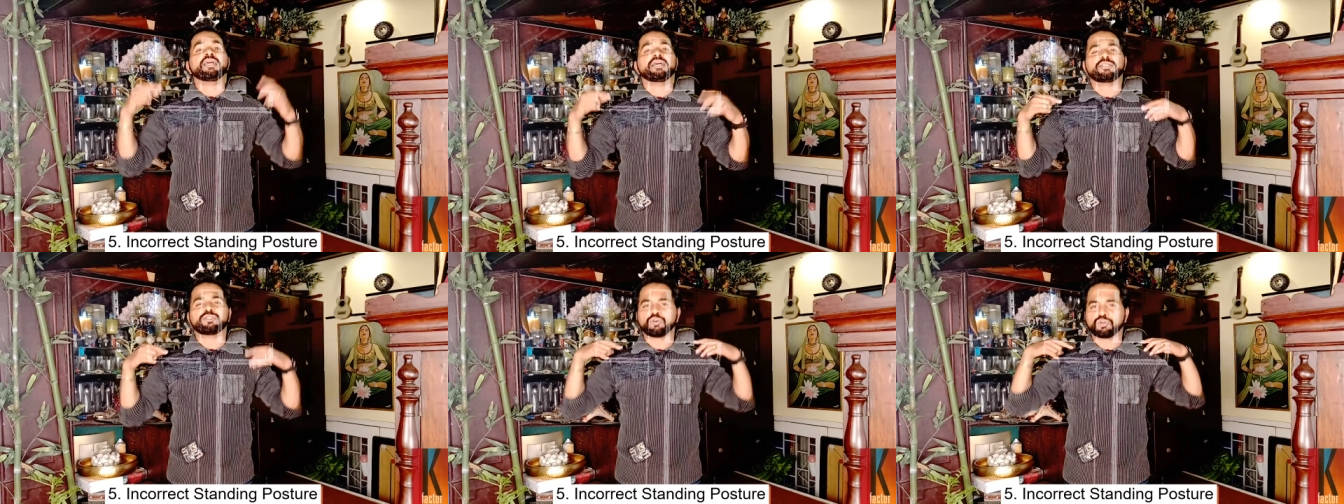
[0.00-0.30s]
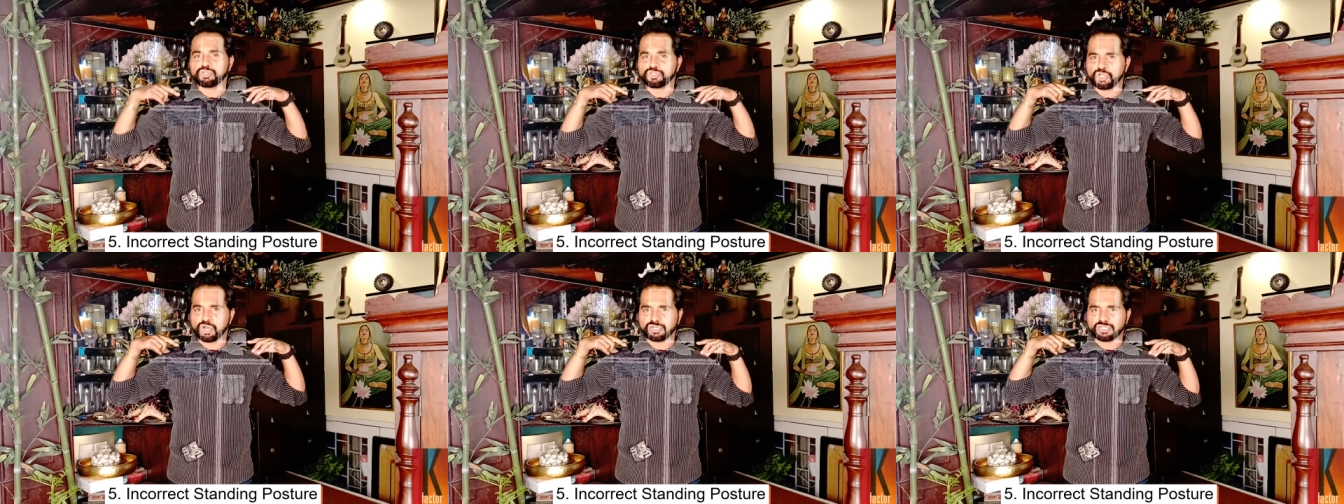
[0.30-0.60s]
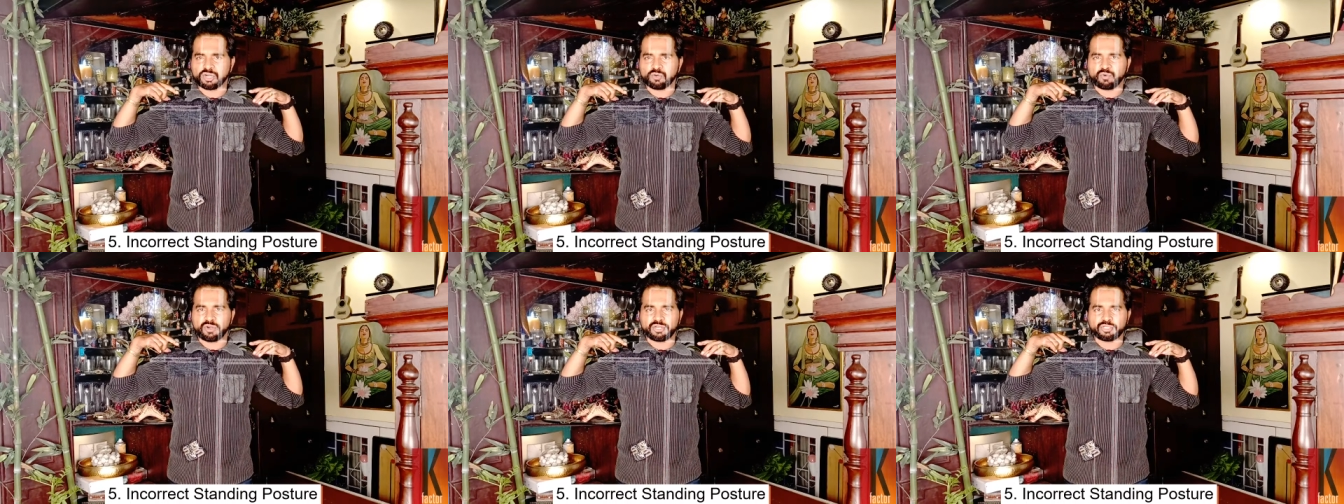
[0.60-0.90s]
The
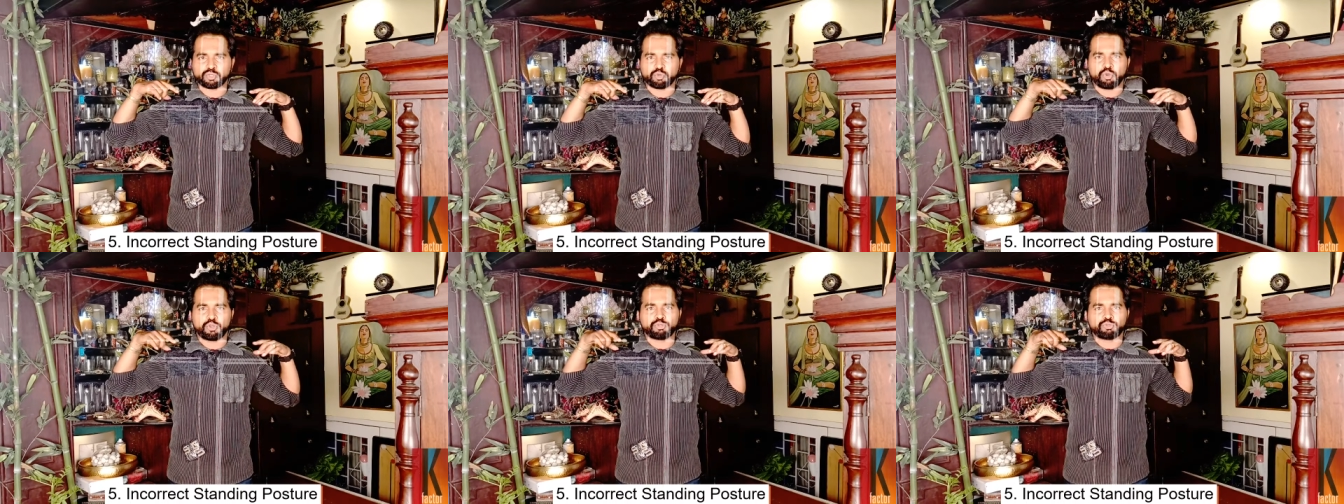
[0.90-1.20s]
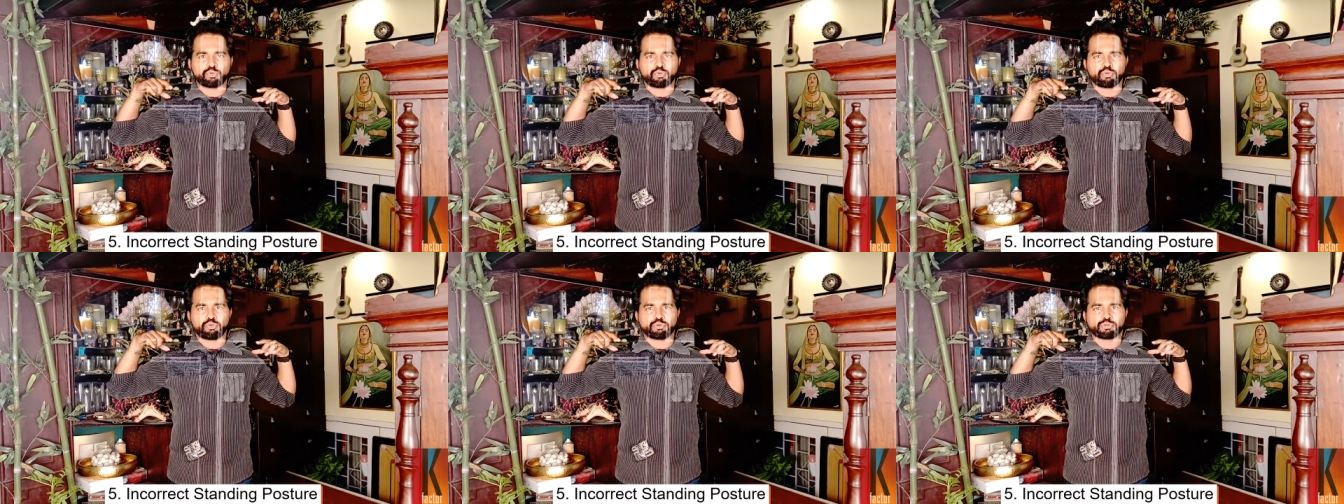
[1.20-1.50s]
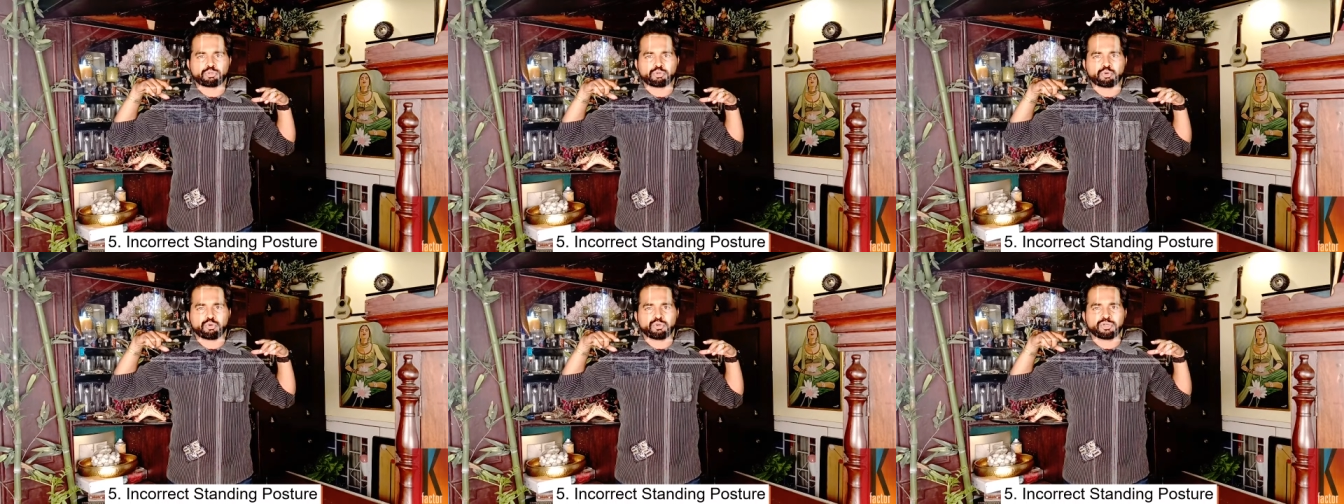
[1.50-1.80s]
horizontal one is going through your
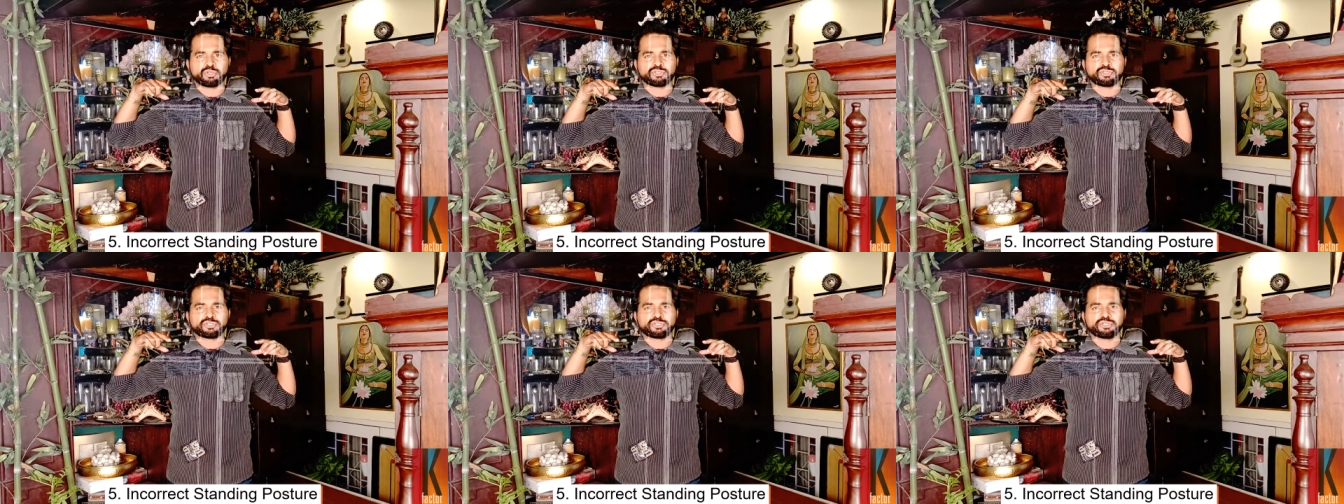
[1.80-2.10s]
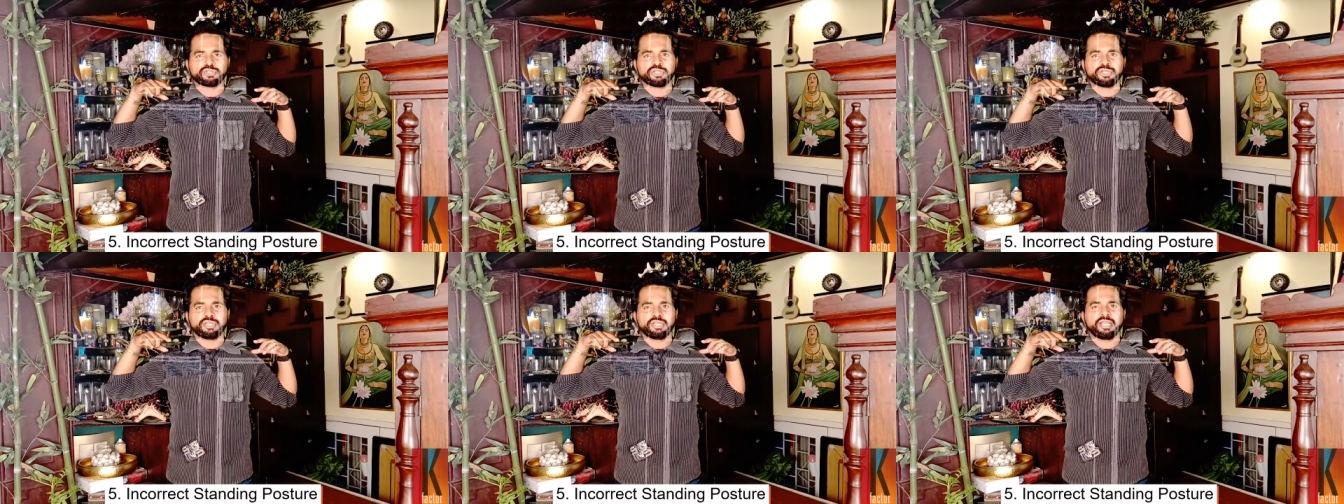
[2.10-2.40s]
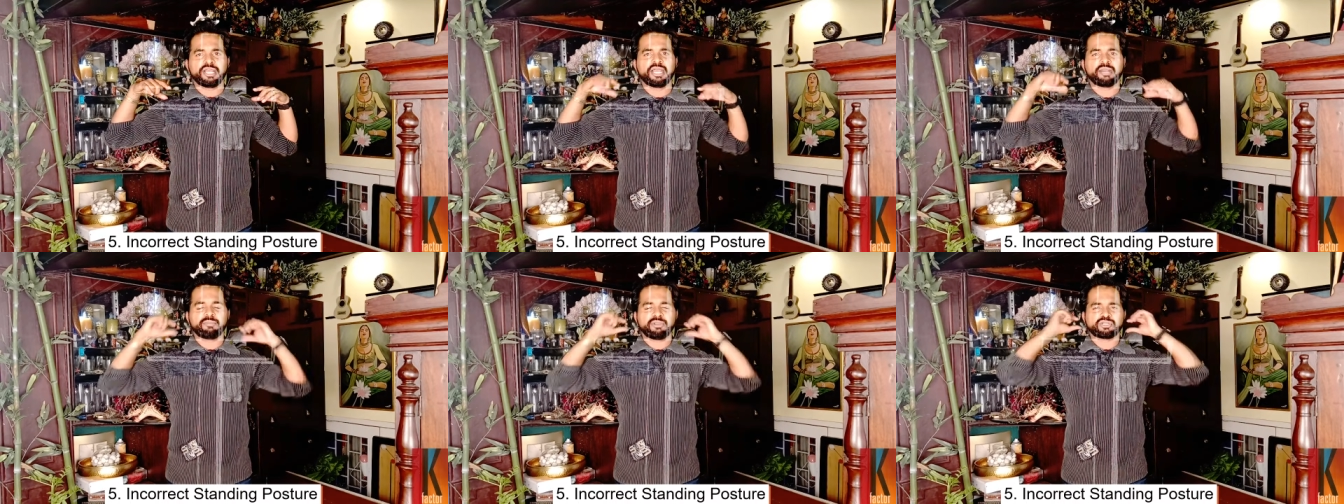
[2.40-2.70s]
shoulders.
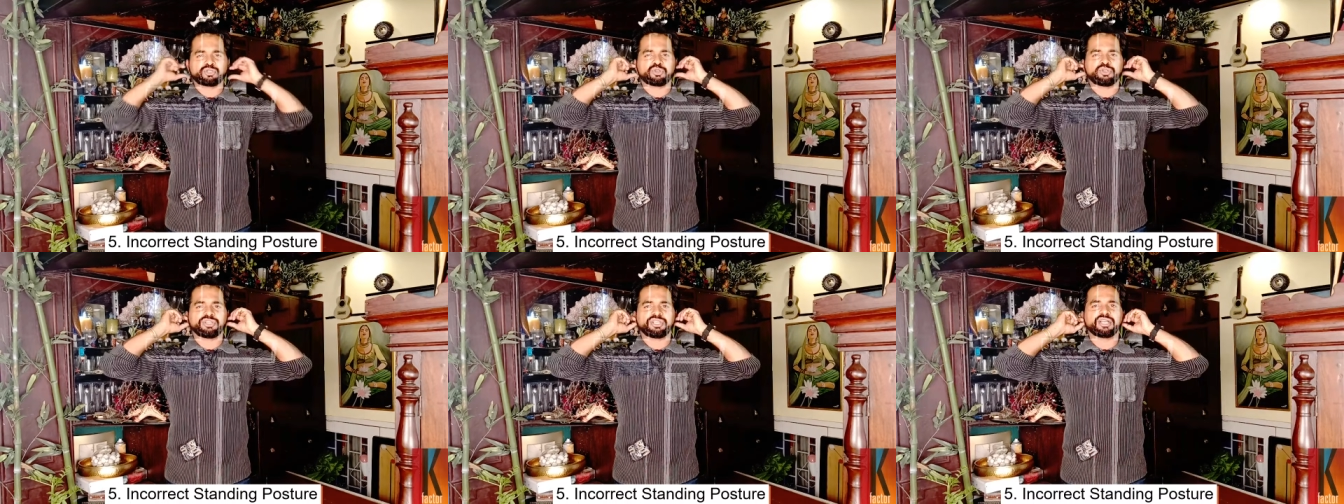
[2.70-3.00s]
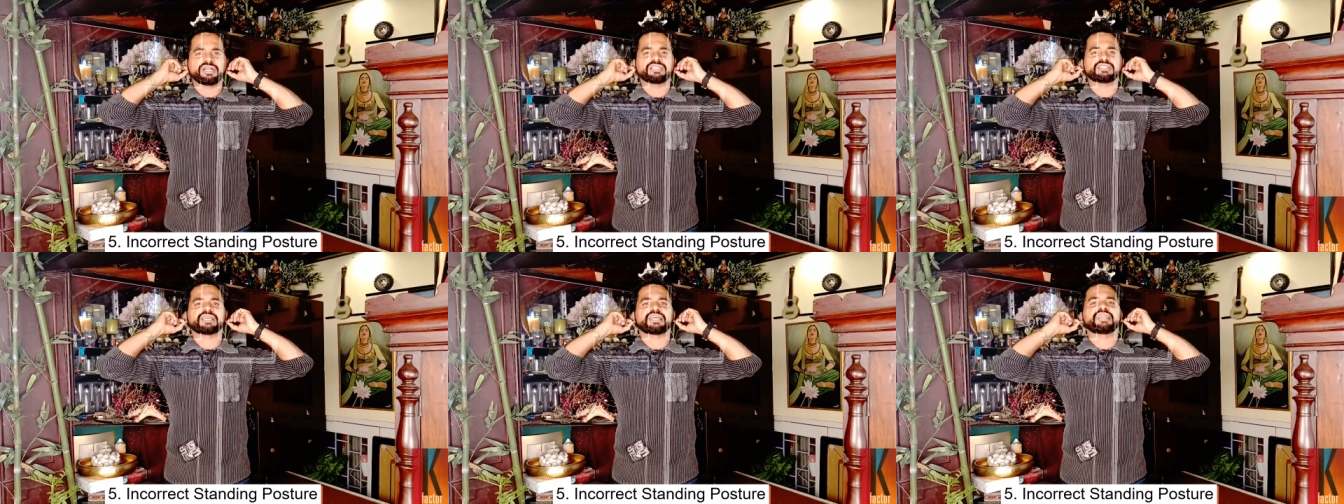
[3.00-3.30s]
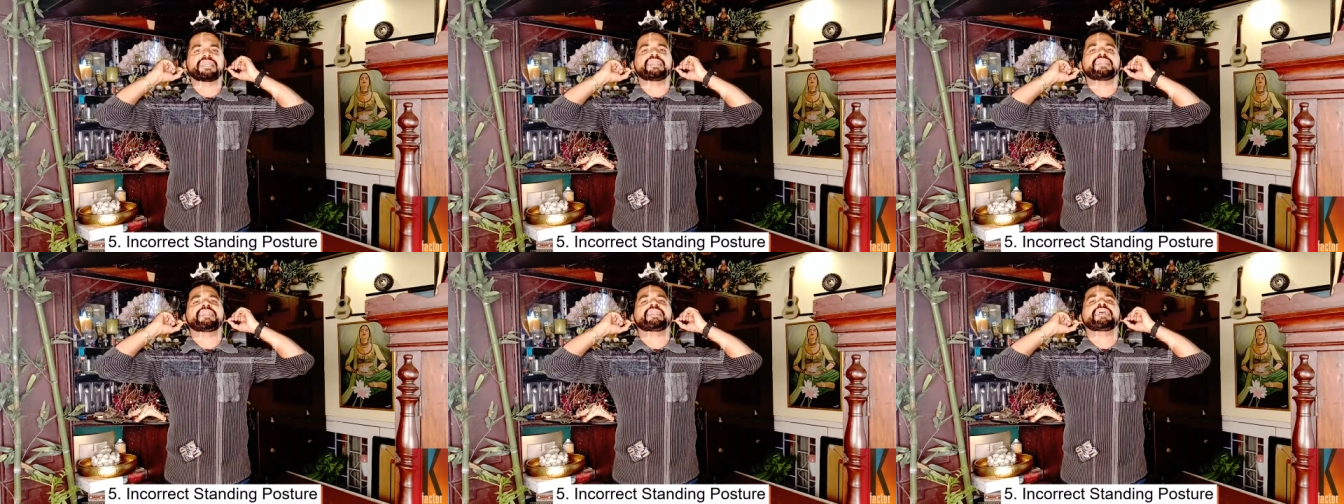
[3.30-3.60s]
And make sure your ears are
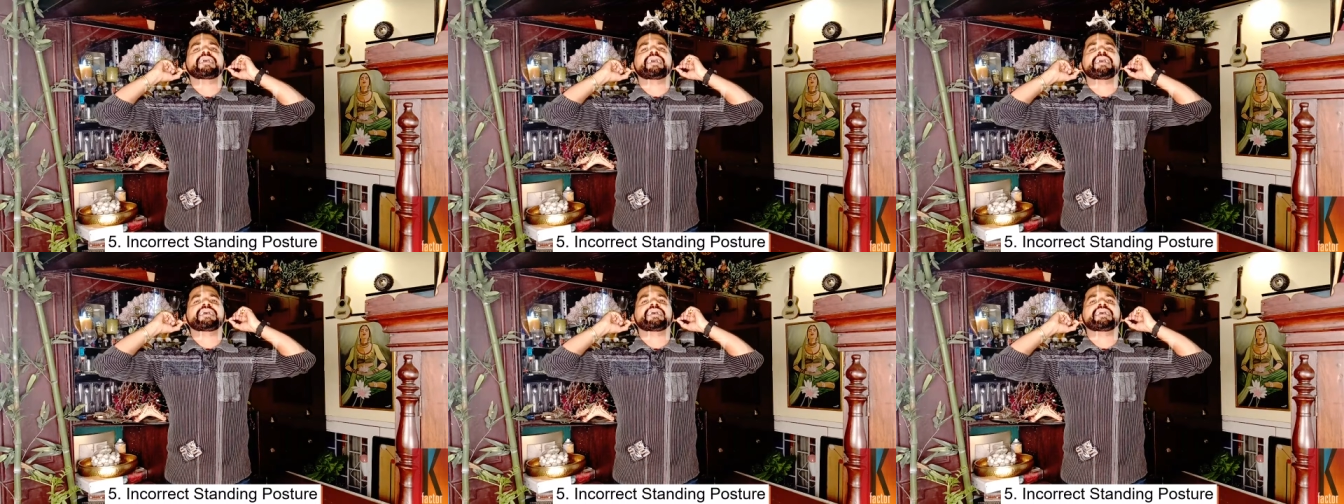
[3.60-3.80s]
in